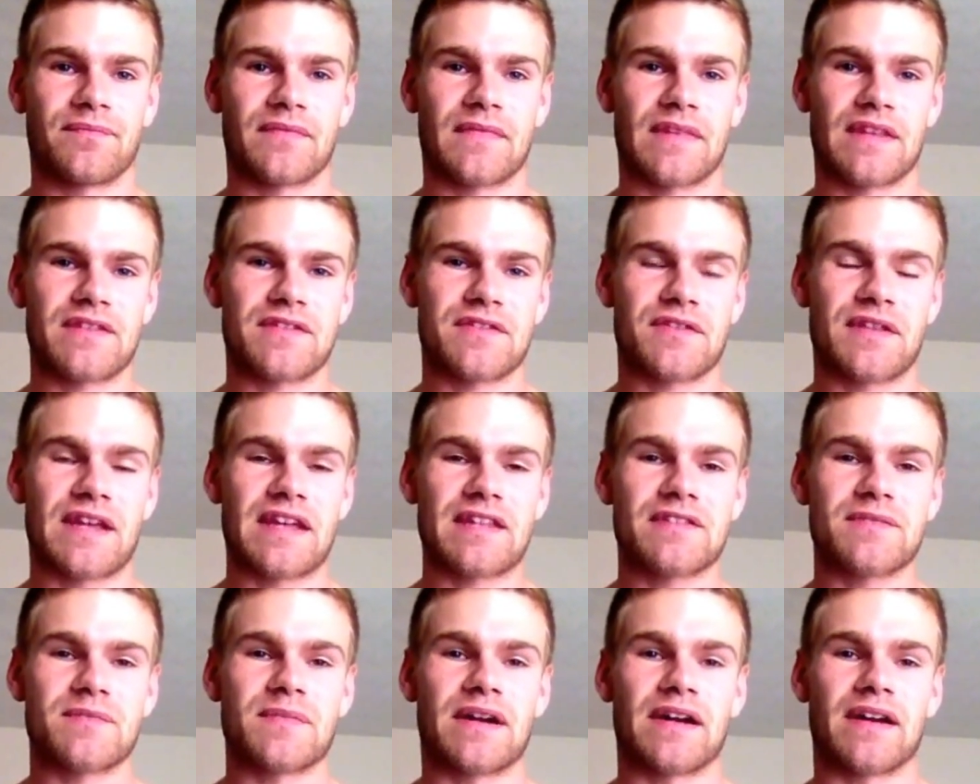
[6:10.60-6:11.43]
So
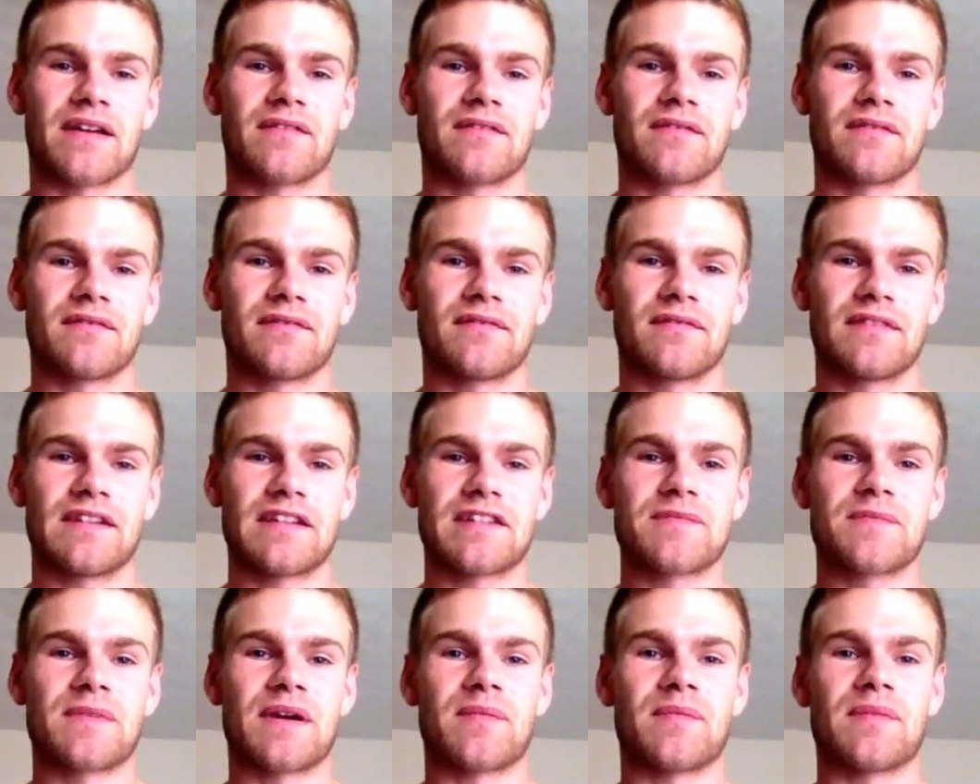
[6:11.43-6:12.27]
that's my
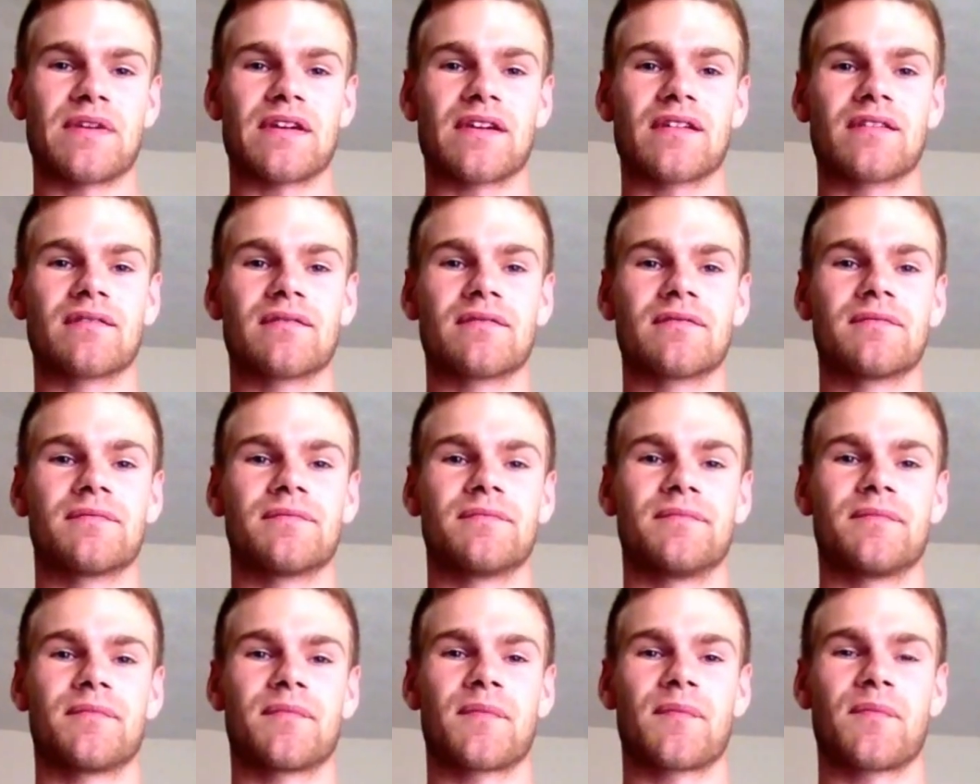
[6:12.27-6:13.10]
big
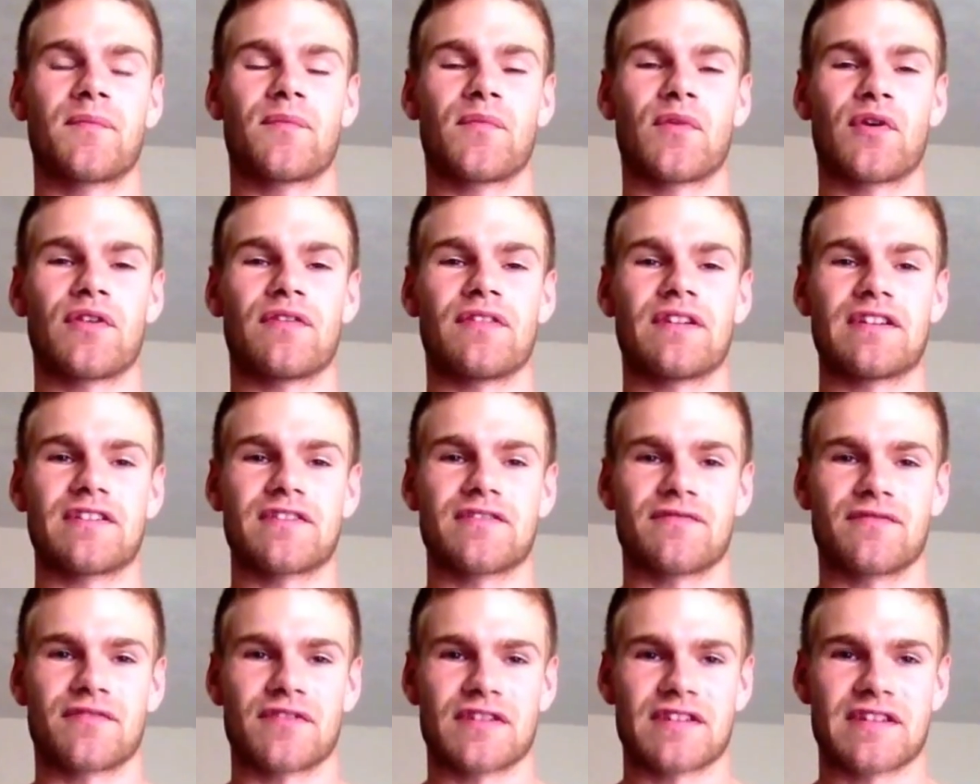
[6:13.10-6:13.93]

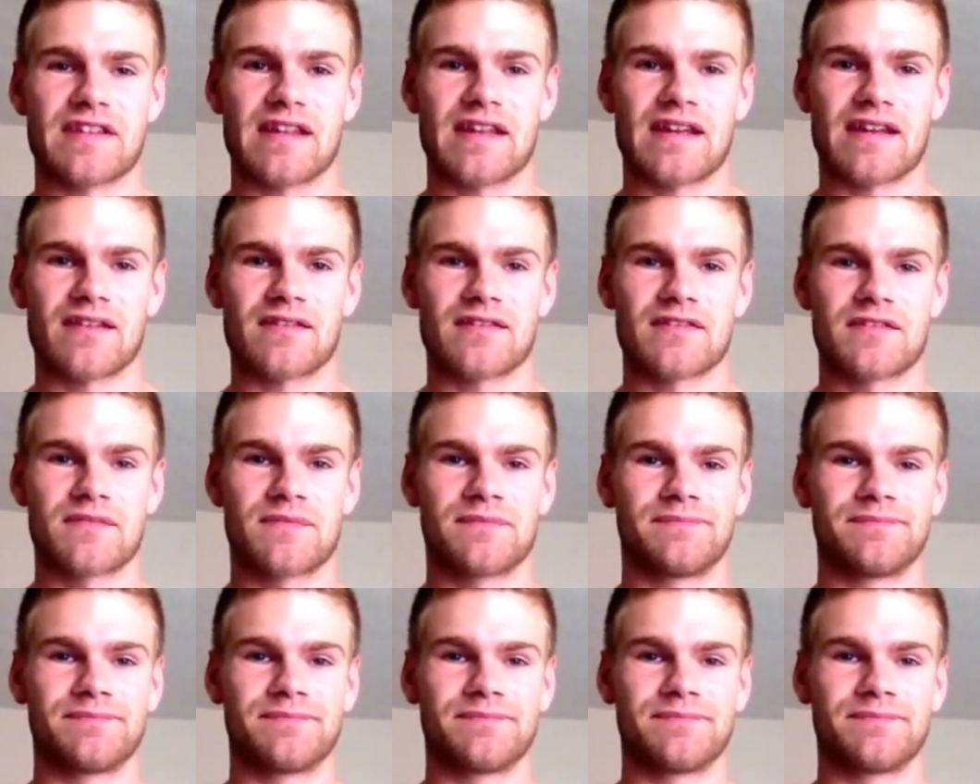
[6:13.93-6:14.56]
motivation for today is